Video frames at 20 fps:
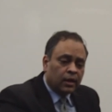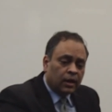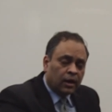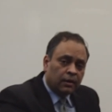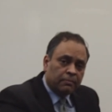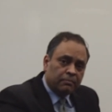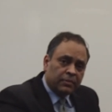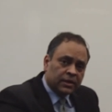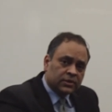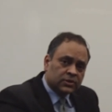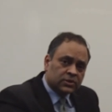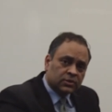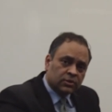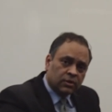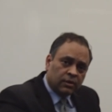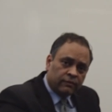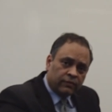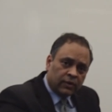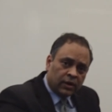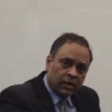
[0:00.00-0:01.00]
a
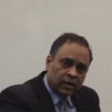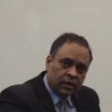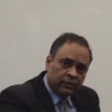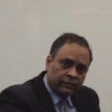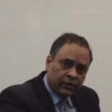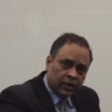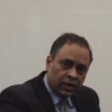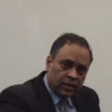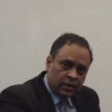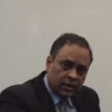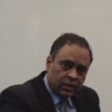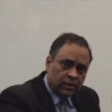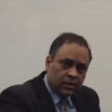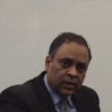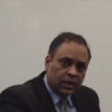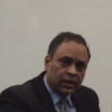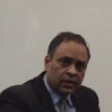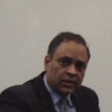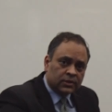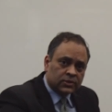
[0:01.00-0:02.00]
mix of RFID
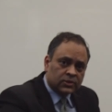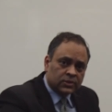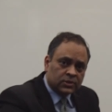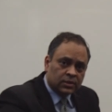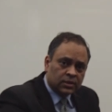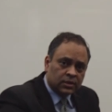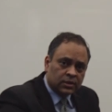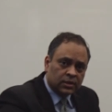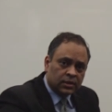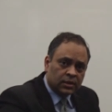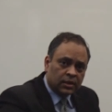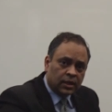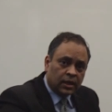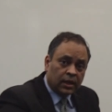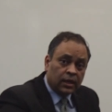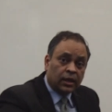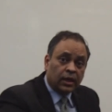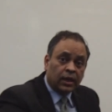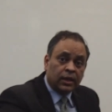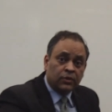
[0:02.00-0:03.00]
tags,
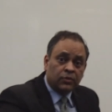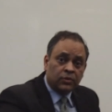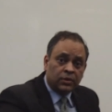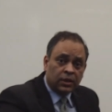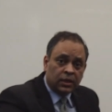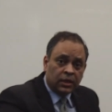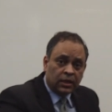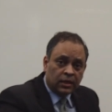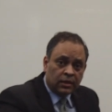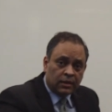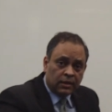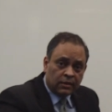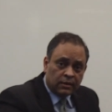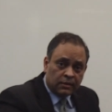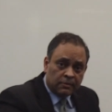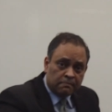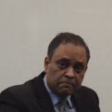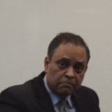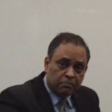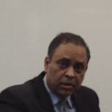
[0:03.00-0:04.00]
an
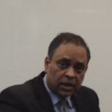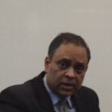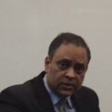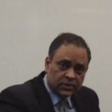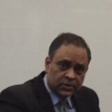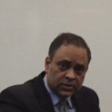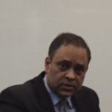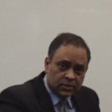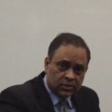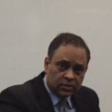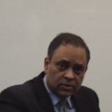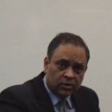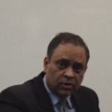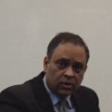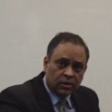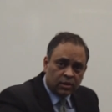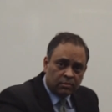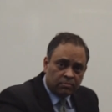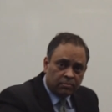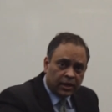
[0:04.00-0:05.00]
IoT bus,
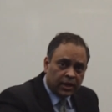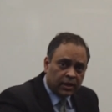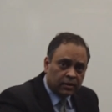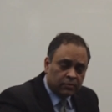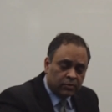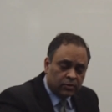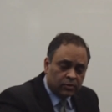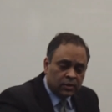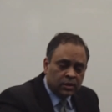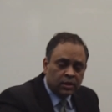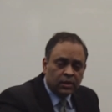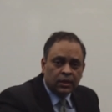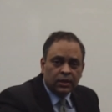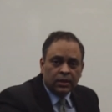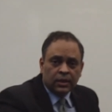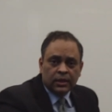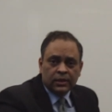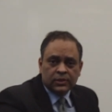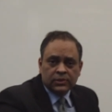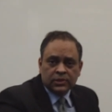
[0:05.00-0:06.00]
or a backbone
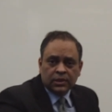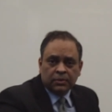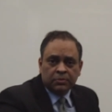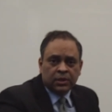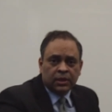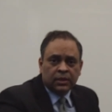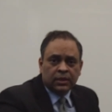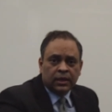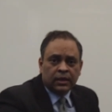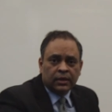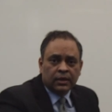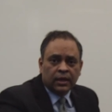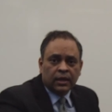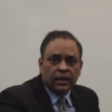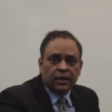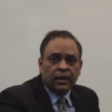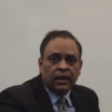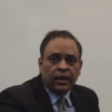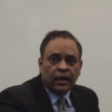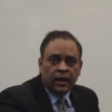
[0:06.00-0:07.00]
is something that
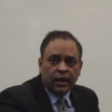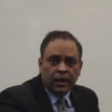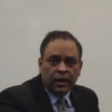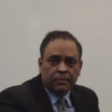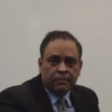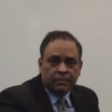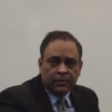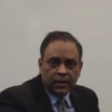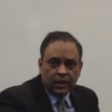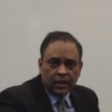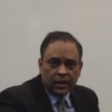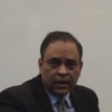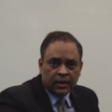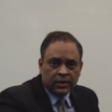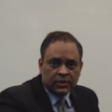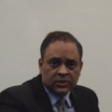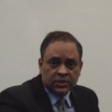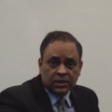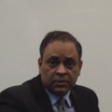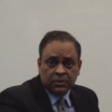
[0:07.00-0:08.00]
can help
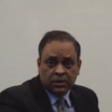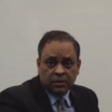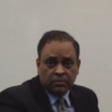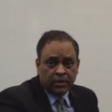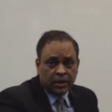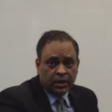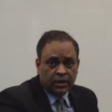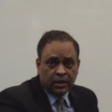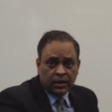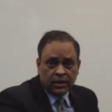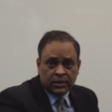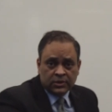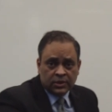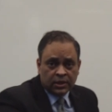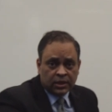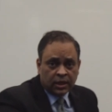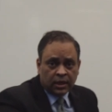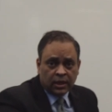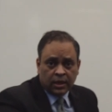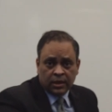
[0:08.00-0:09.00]
realize some of the mandates
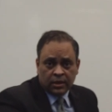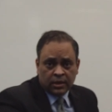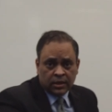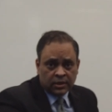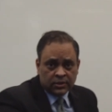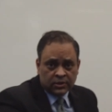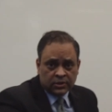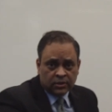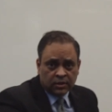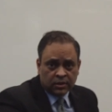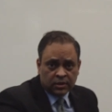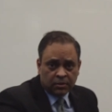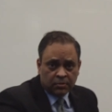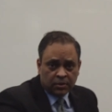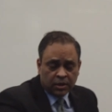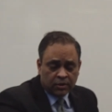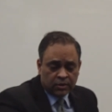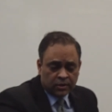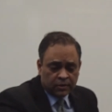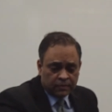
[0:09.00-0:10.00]
that IATA has talked
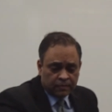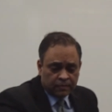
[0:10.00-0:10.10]
about.